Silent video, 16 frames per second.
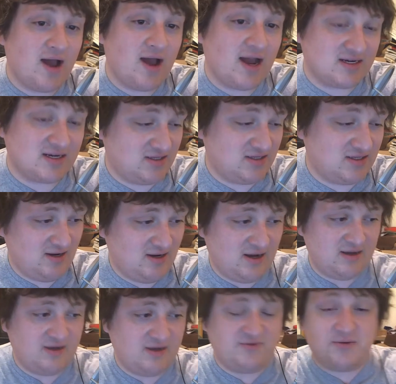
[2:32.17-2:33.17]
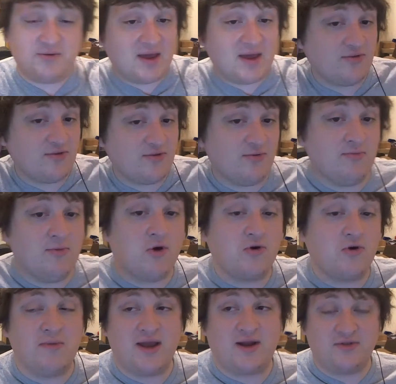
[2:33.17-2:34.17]
X, if you made it through
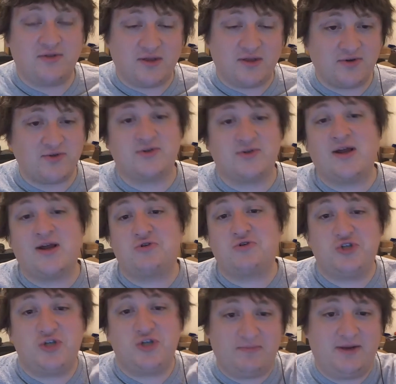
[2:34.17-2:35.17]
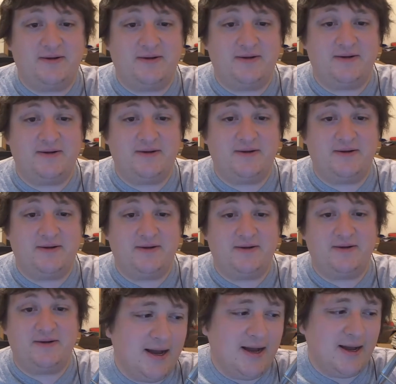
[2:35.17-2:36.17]
Moto Maker, that those are now shipping.
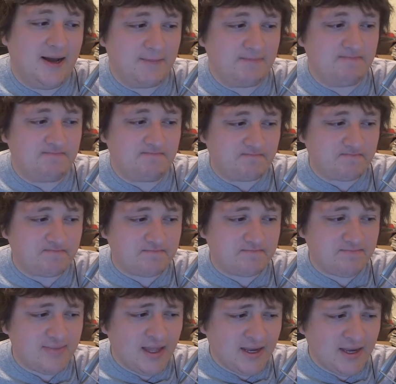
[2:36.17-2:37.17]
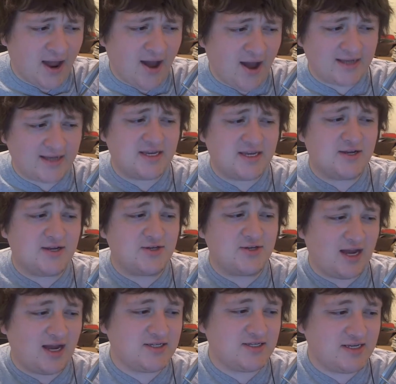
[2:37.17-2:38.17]
Now I
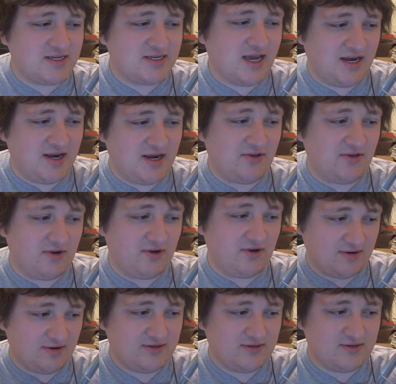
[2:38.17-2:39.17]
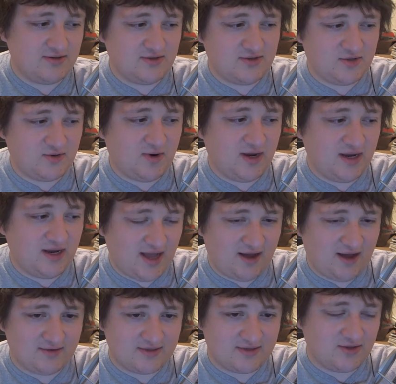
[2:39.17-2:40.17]
sent another tweet
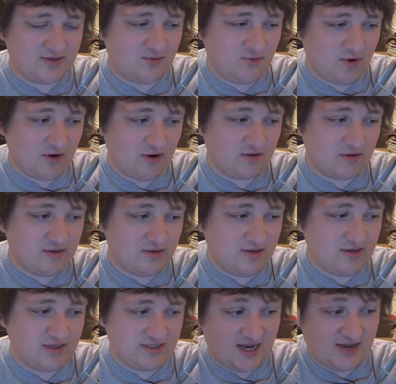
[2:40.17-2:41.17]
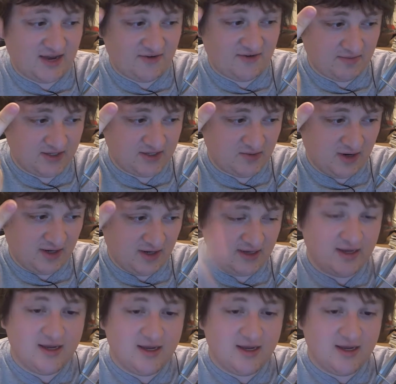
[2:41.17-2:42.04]
out into the world aside from this one,